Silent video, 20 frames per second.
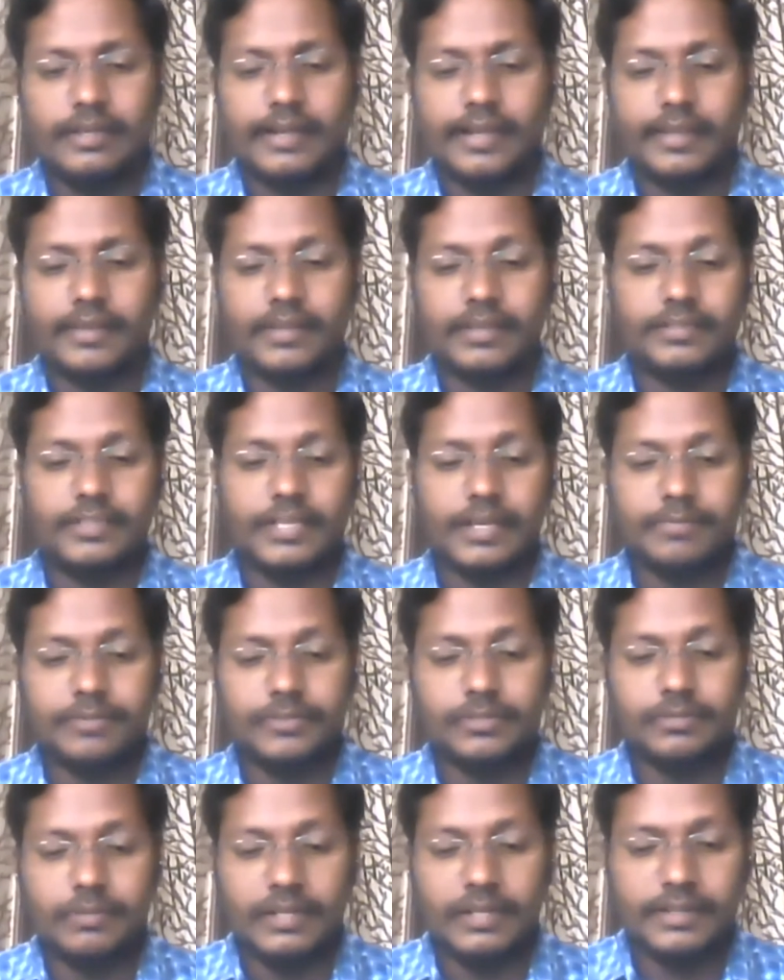like
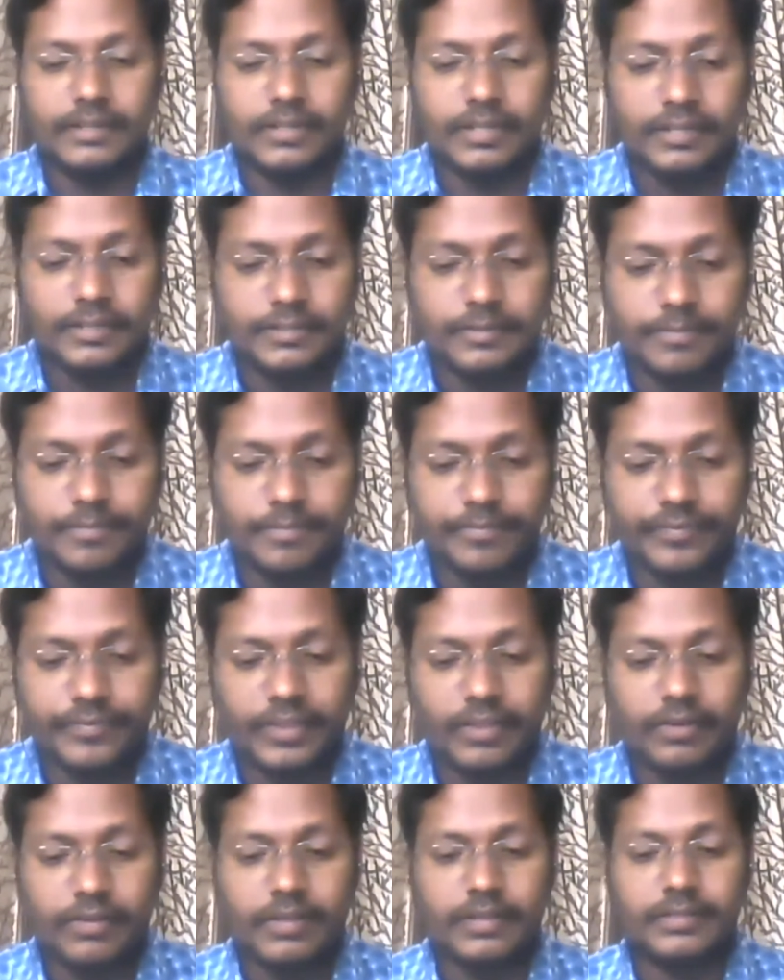example spelling test,
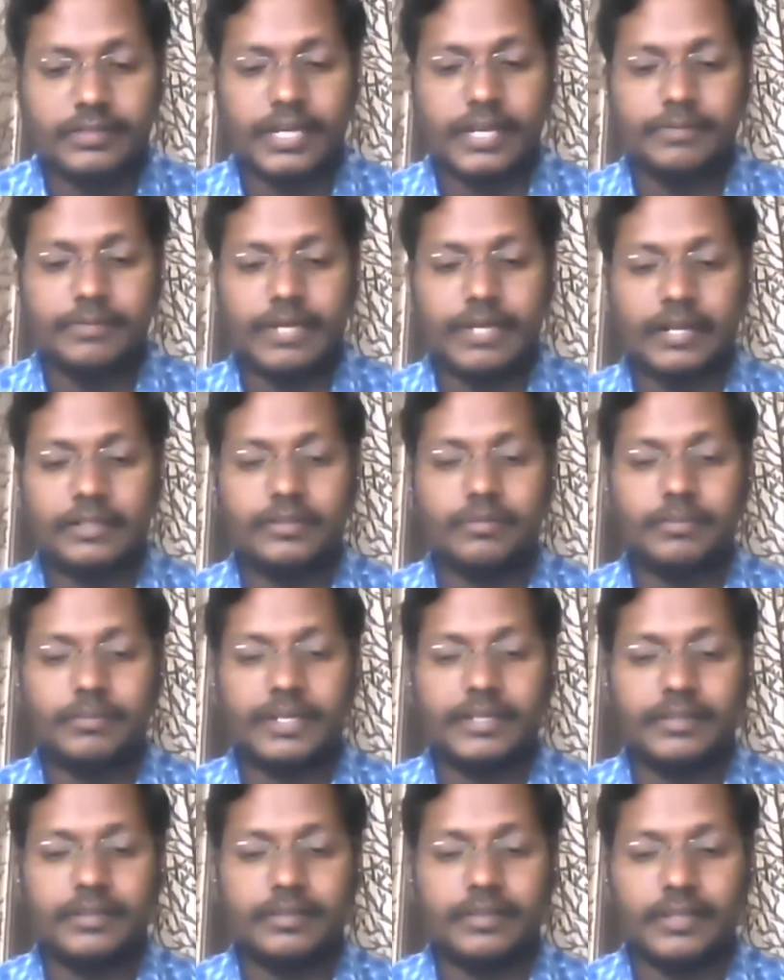okay, timed
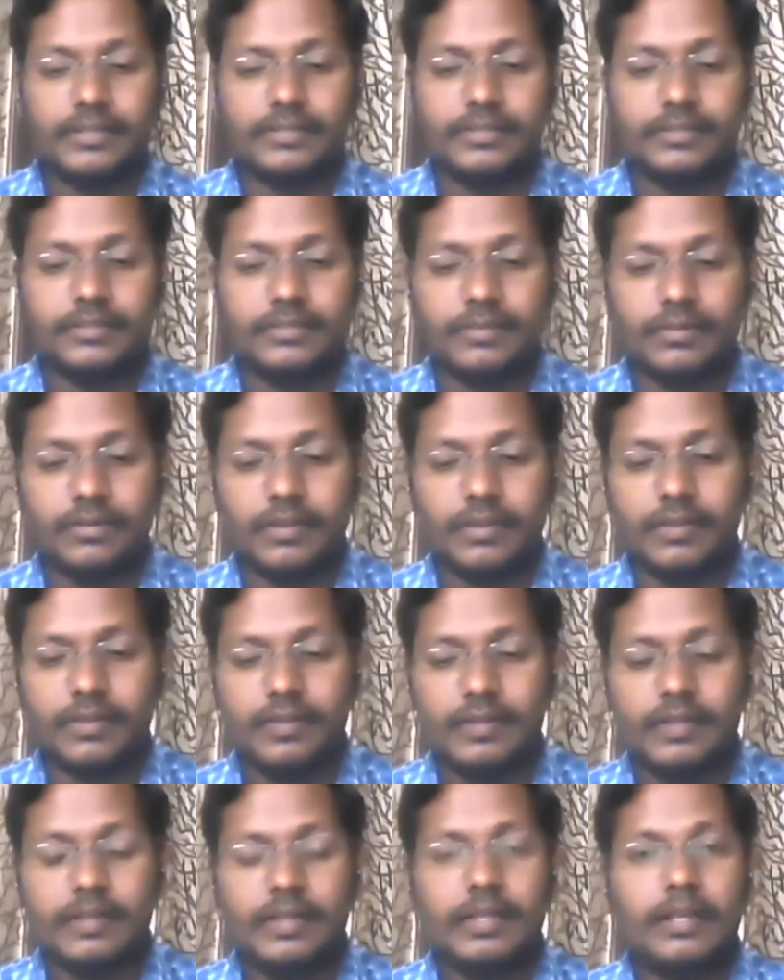arithmetic test, okay,
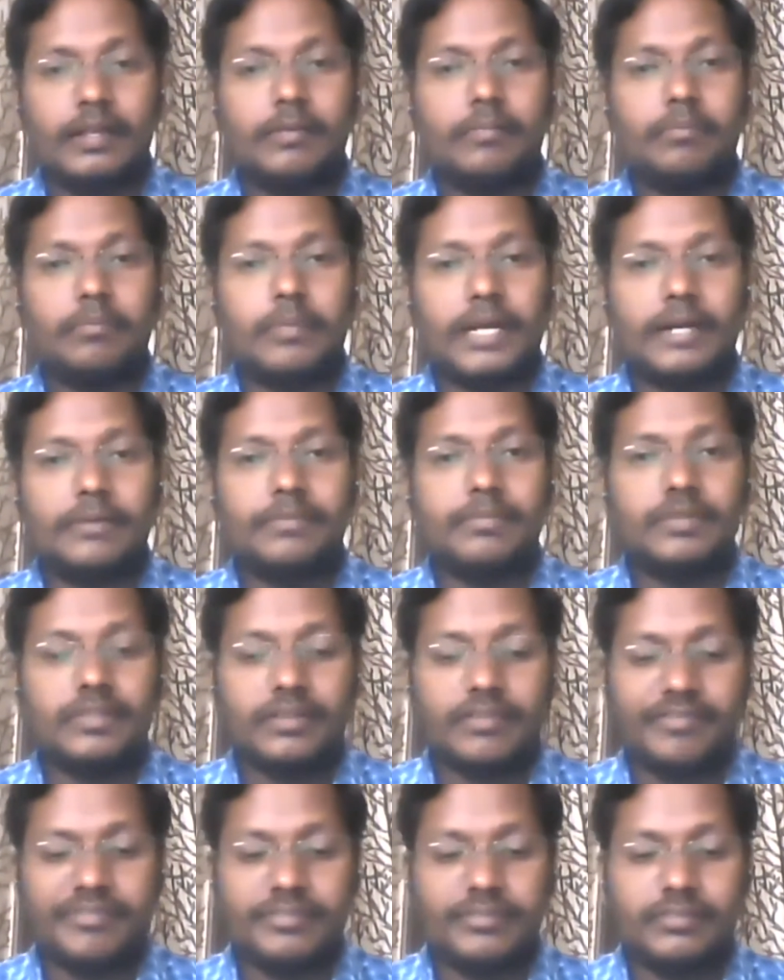math,
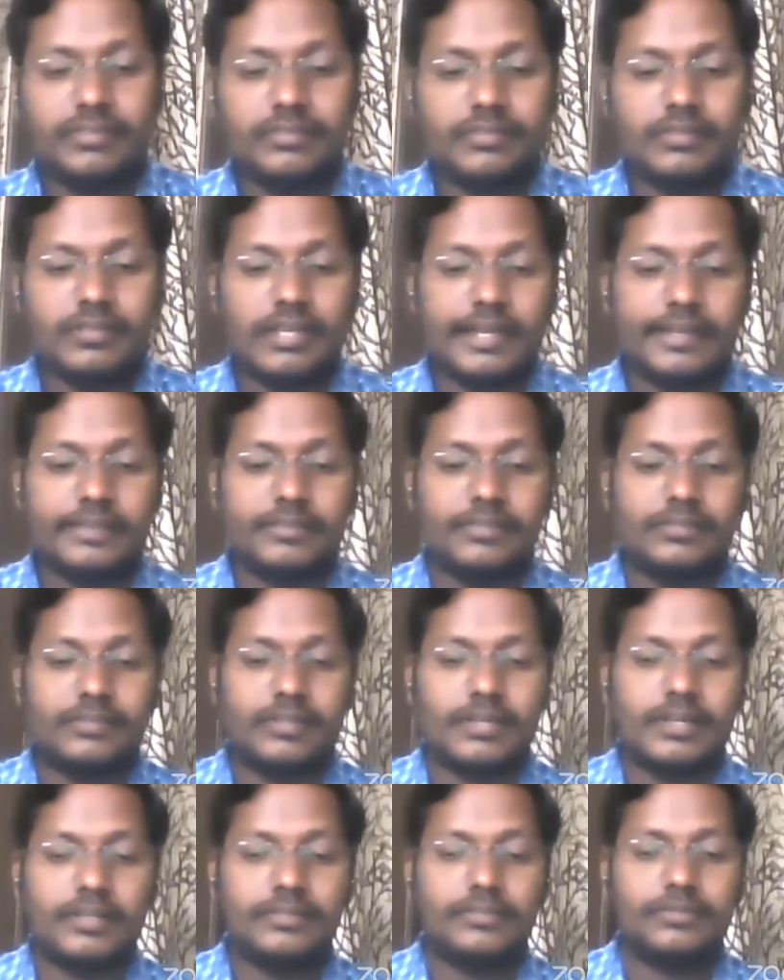physics, etc.
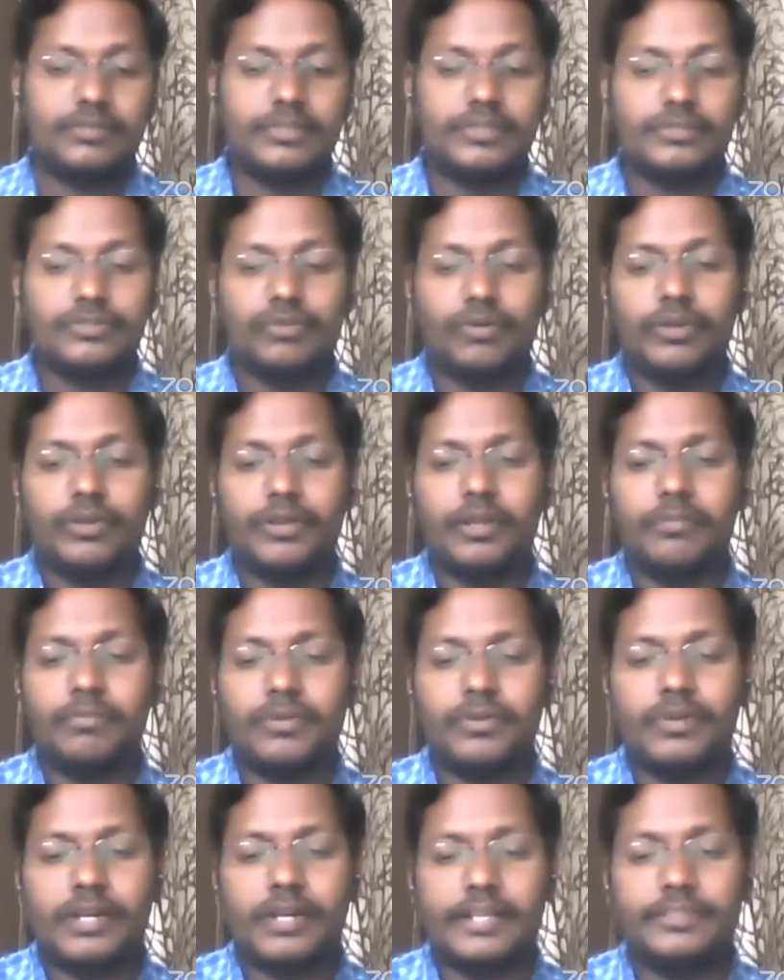So it is talking
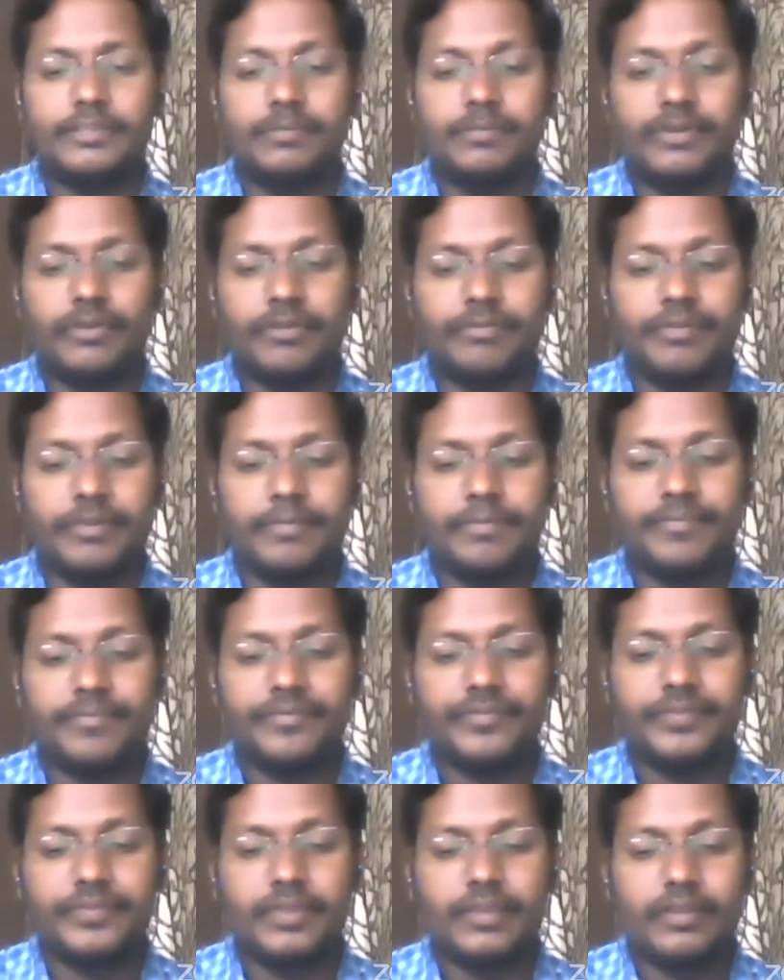about achievement of a
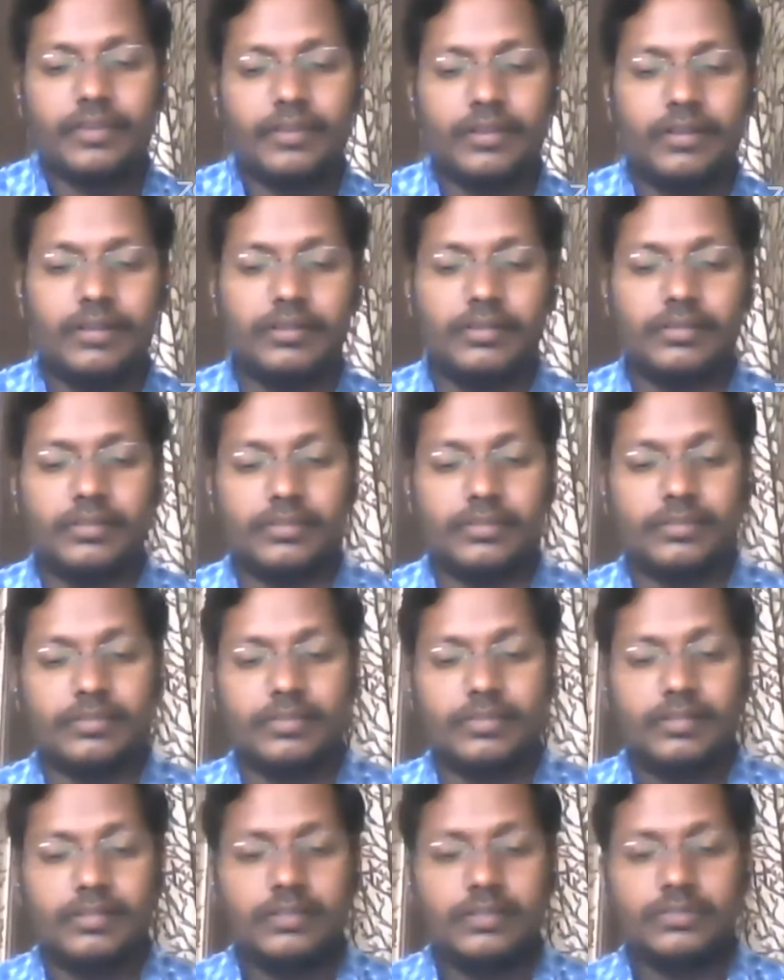learner.
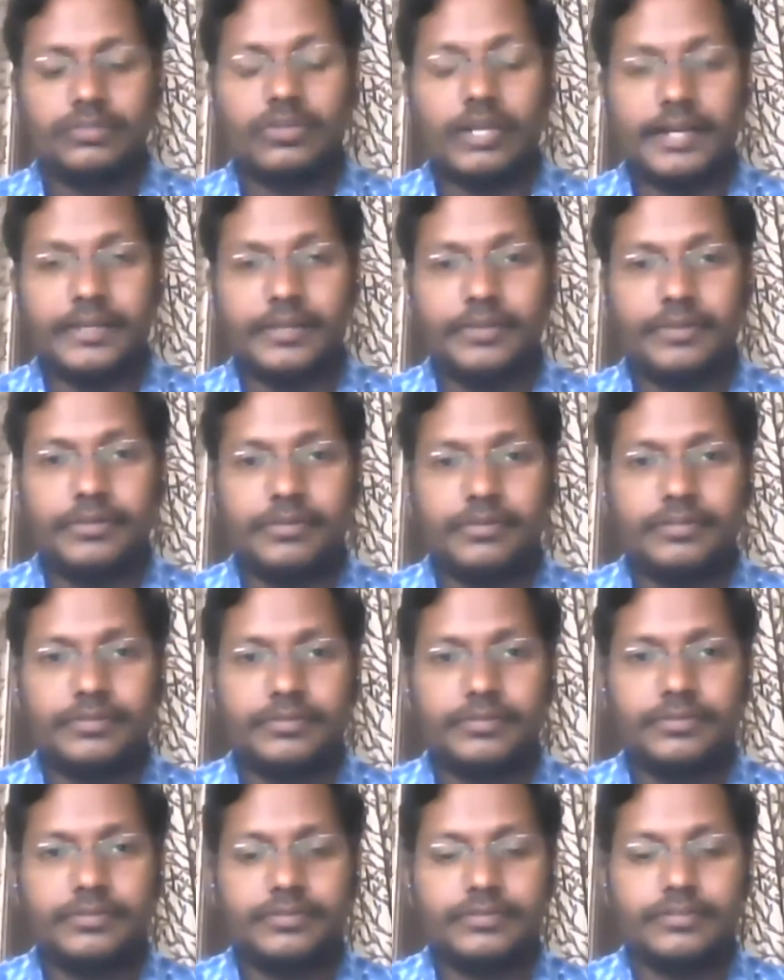So attitude
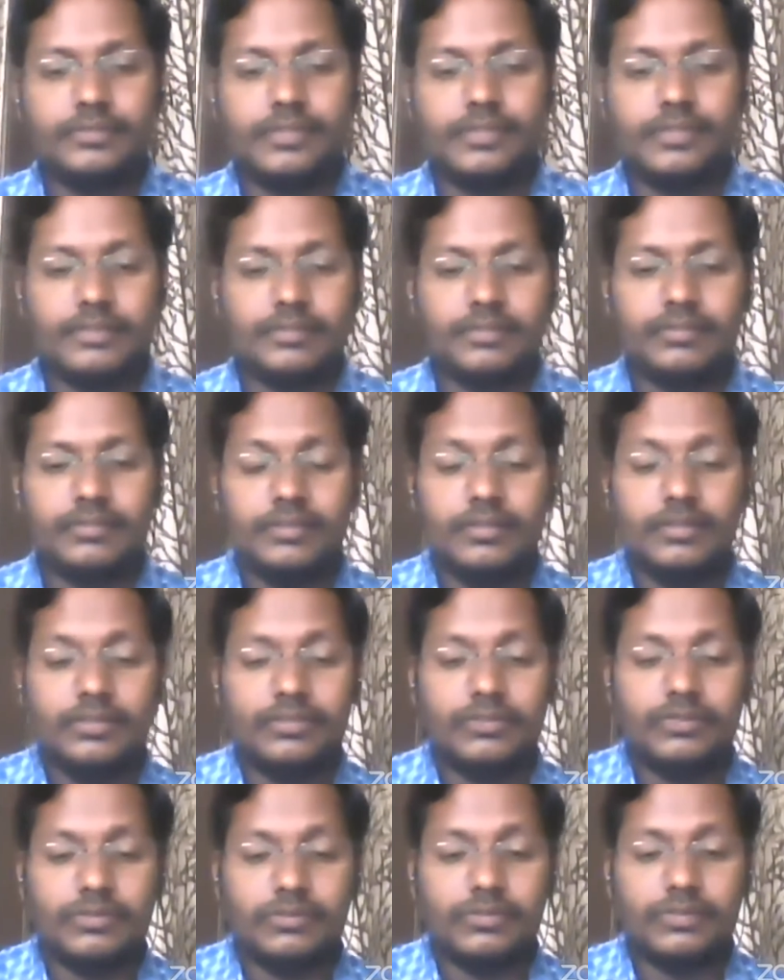test.
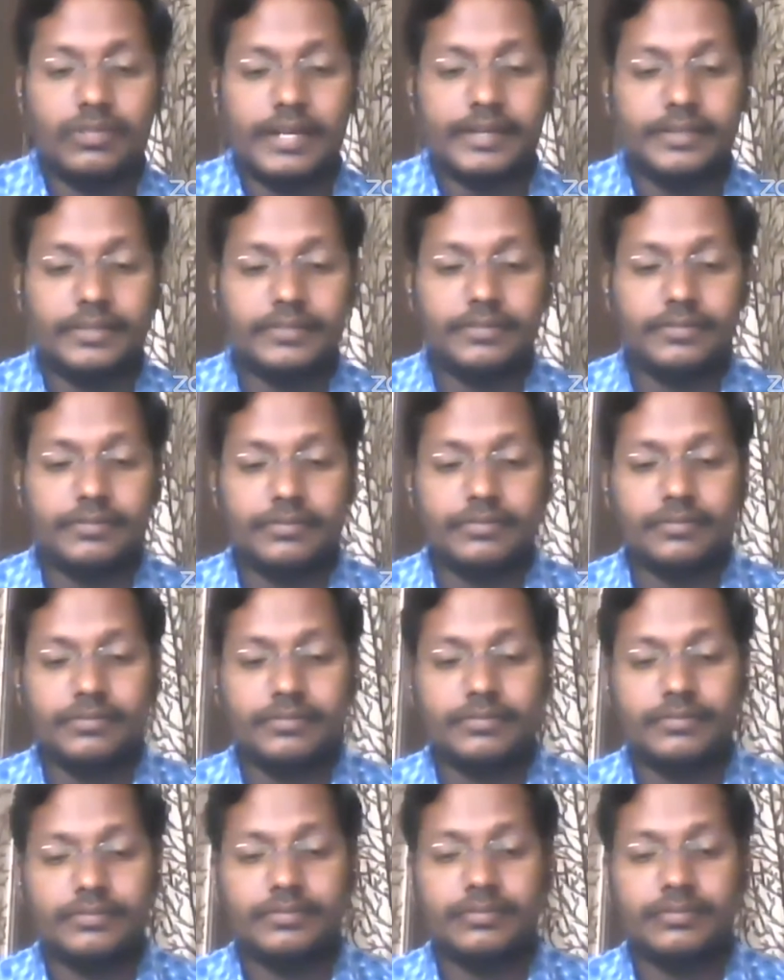So attitude